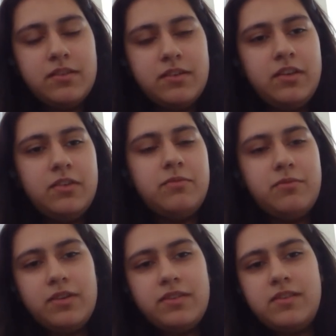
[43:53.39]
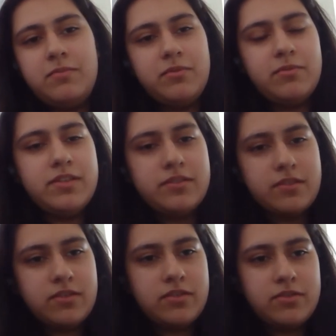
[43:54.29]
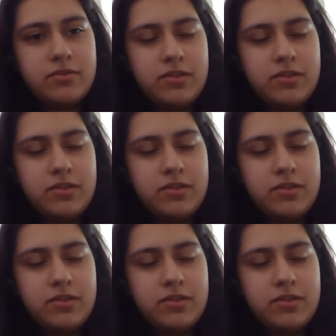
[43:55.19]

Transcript: you know, for example, research